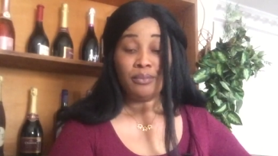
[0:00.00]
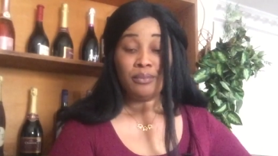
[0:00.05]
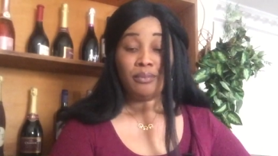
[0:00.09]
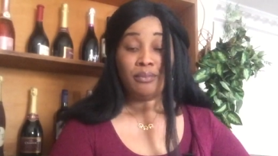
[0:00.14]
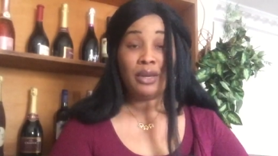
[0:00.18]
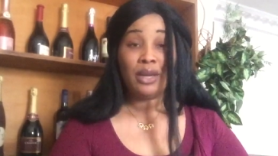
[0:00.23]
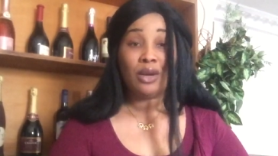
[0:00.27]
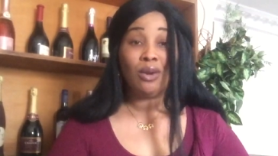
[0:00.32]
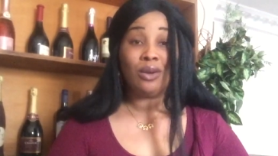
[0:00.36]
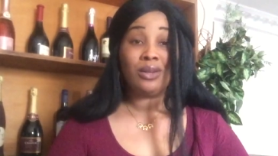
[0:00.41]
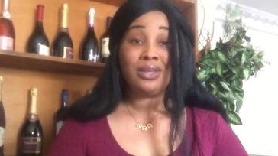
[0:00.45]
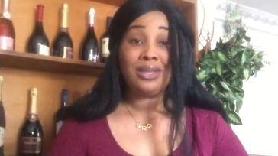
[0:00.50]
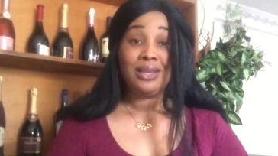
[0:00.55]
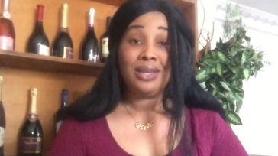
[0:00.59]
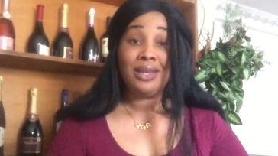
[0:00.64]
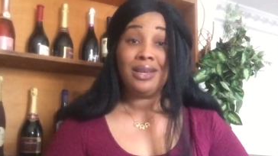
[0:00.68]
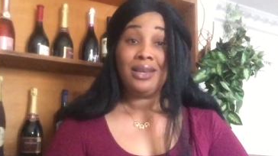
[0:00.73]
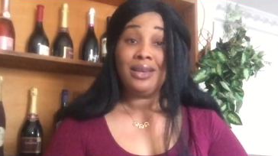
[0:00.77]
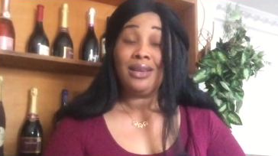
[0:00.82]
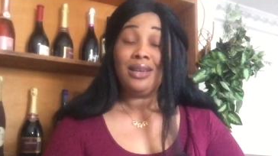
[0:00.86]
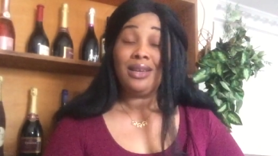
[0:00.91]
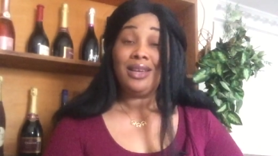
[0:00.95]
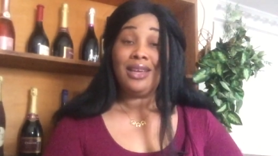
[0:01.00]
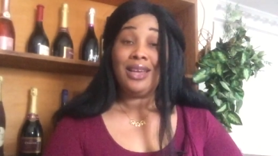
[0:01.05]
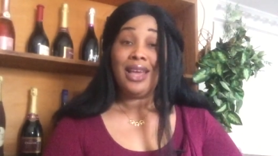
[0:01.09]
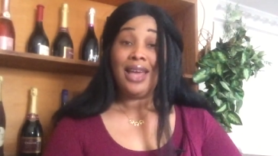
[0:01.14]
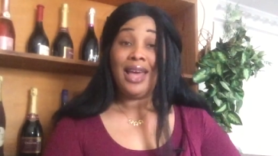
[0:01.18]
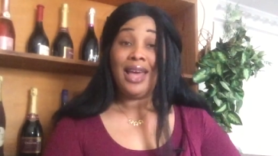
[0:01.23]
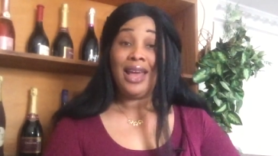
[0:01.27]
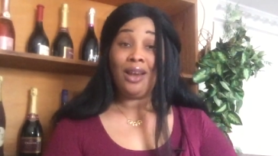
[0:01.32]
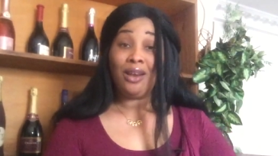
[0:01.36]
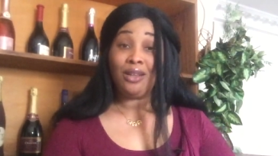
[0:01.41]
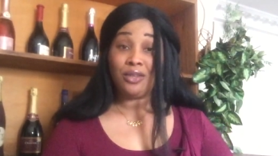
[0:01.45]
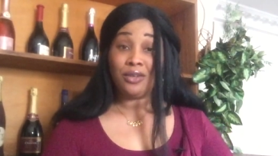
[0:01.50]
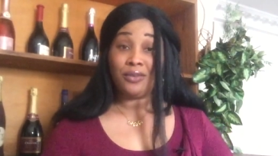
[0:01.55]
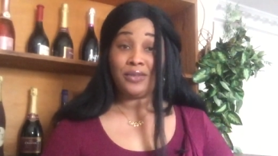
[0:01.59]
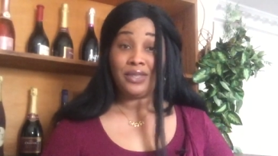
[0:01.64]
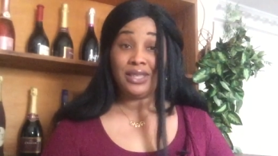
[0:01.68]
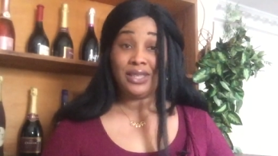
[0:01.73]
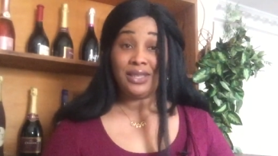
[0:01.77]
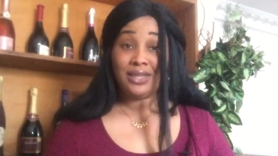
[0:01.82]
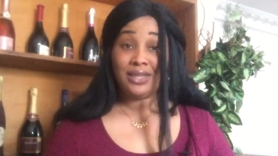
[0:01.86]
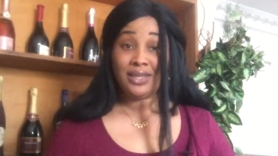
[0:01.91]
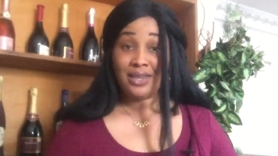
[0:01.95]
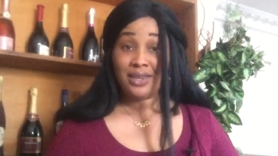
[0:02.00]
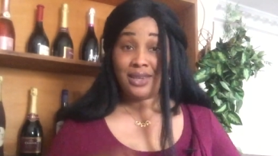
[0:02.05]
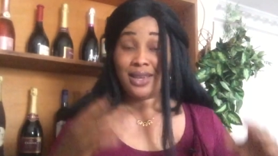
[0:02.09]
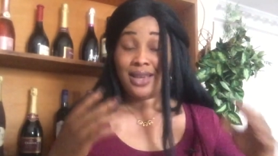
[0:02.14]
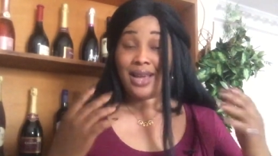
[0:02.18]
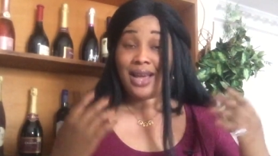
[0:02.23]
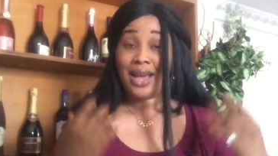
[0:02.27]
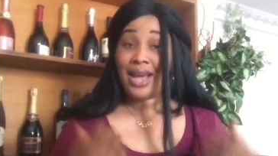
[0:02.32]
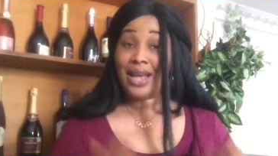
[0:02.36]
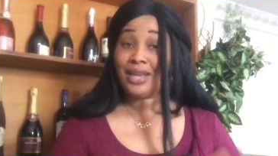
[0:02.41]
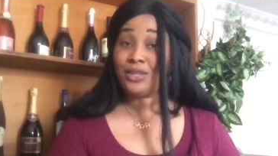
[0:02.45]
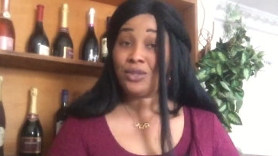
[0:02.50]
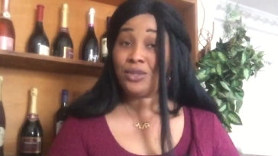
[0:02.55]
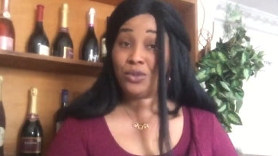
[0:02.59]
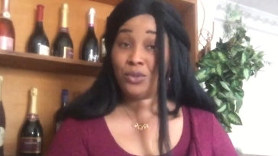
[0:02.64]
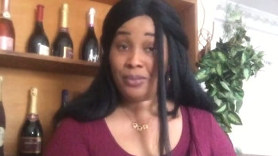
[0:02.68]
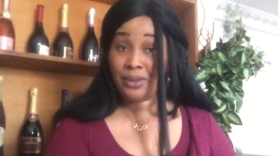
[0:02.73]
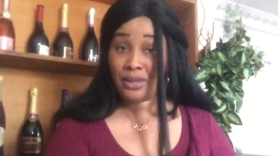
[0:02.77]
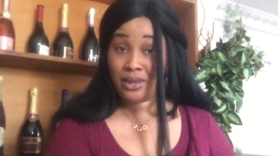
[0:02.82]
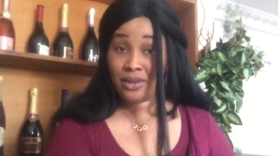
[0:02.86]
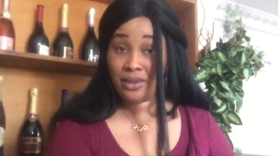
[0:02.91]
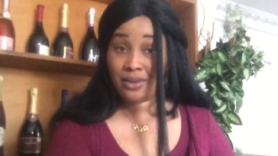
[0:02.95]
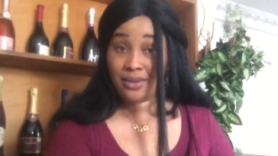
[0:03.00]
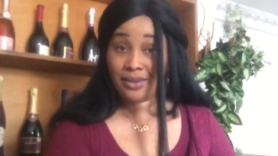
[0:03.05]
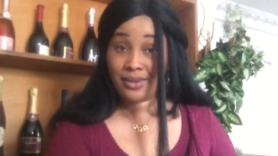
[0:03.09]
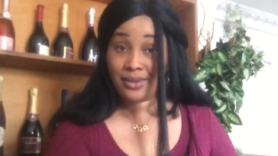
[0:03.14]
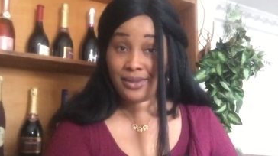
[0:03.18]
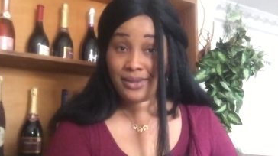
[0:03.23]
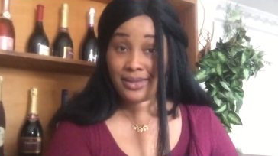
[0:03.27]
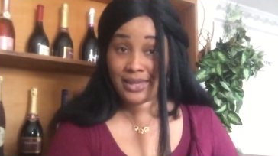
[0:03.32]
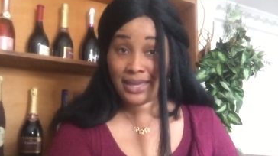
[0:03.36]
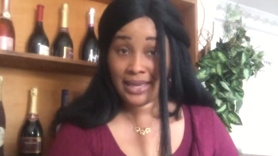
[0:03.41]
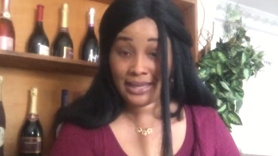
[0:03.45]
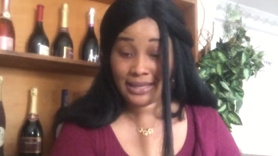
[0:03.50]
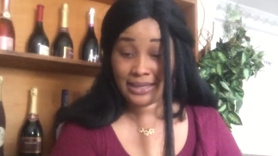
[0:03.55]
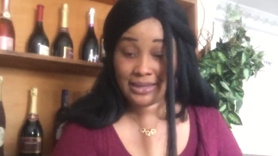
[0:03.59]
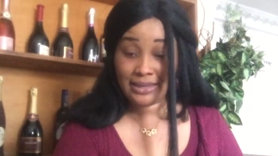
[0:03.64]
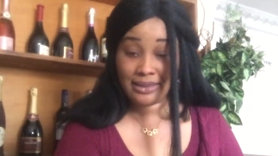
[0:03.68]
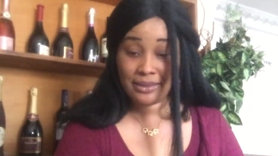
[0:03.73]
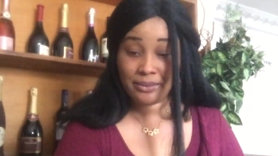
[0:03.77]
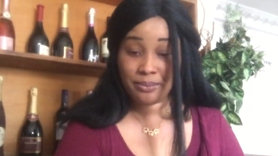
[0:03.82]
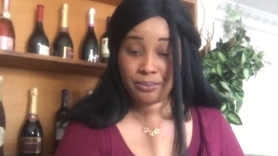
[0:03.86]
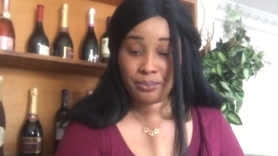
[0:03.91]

because a lot of things has to be said.